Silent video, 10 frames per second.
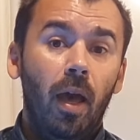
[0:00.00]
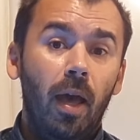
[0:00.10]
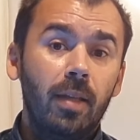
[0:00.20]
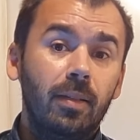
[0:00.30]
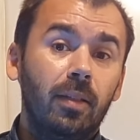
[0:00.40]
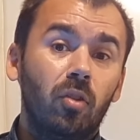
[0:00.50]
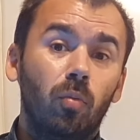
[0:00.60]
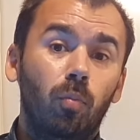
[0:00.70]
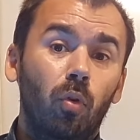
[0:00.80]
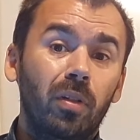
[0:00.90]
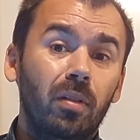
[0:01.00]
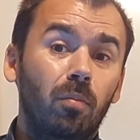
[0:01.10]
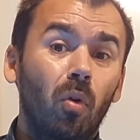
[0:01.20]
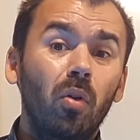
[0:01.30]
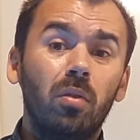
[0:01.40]
as it supports
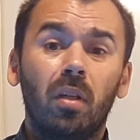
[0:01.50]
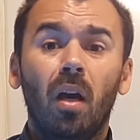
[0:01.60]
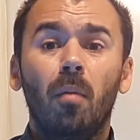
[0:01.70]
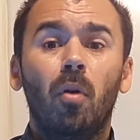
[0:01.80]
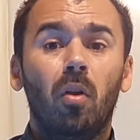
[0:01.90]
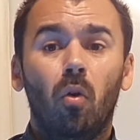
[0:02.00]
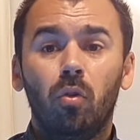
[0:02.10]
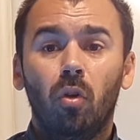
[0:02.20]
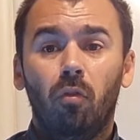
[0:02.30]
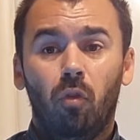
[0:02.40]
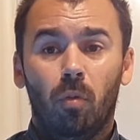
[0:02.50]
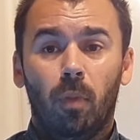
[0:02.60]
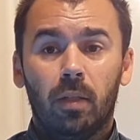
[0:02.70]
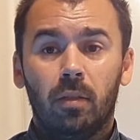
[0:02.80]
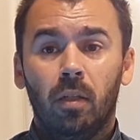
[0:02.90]
most common audio
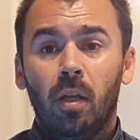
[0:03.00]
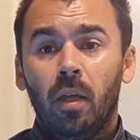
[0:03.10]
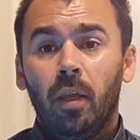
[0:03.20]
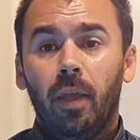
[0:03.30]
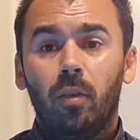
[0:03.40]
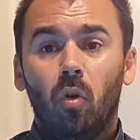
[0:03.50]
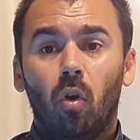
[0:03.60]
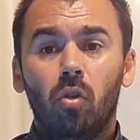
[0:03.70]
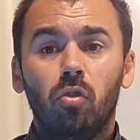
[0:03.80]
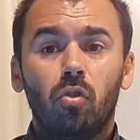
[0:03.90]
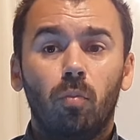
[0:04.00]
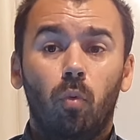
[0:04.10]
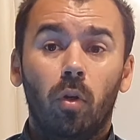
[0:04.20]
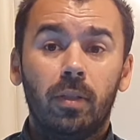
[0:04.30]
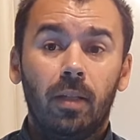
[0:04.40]
formats. It also
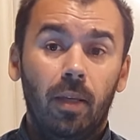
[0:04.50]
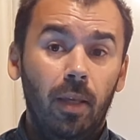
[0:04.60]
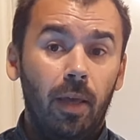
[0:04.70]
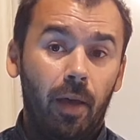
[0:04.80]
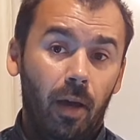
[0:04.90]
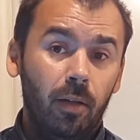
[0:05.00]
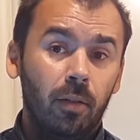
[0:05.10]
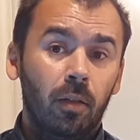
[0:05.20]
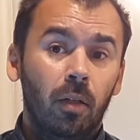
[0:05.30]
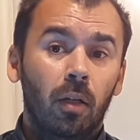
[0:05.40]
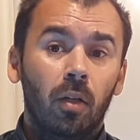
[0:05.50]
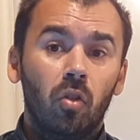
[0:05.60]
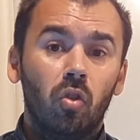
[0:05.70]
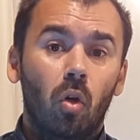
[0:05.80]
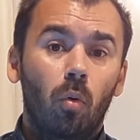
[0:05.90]
supports eARC,
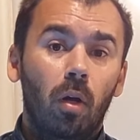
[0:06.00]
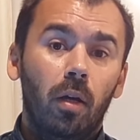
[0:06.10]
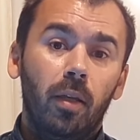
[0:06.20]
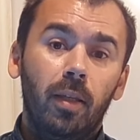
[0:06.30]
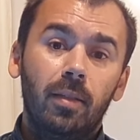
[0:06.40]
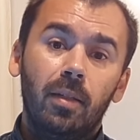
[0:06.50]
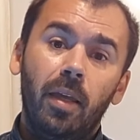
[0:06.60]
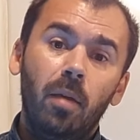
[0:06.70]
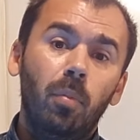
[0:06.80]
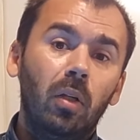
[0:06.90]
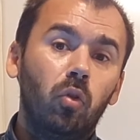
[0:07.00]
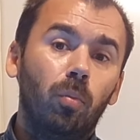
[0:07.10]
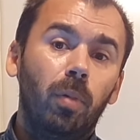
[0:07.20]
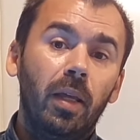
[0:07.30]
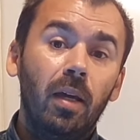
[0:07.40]
so it's able to
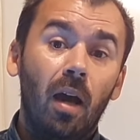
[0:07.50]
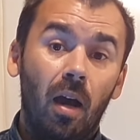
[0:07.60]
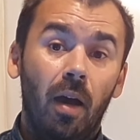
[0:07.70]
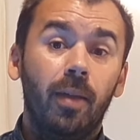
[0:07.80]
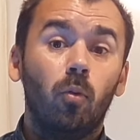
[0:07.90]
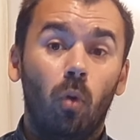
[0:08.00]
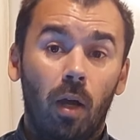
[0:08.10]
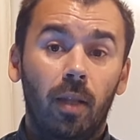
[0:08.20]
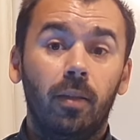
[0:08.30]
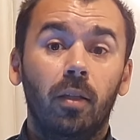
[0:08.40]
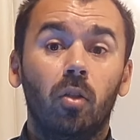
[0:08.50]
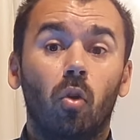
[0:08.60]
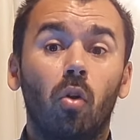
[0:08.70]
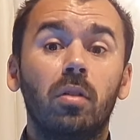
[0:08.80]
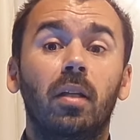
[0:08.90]
play high quality
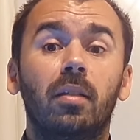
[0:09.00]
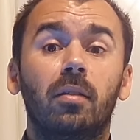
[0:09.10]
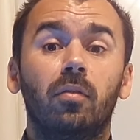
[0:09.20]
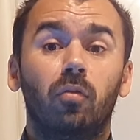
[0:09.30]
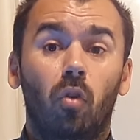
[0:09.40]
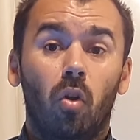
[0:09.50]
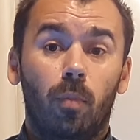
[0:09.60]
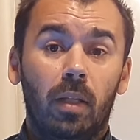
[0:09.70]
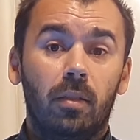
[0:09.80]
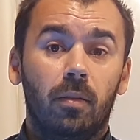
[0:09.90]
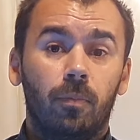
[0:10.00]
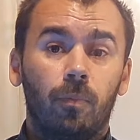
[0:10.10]
lossless formats.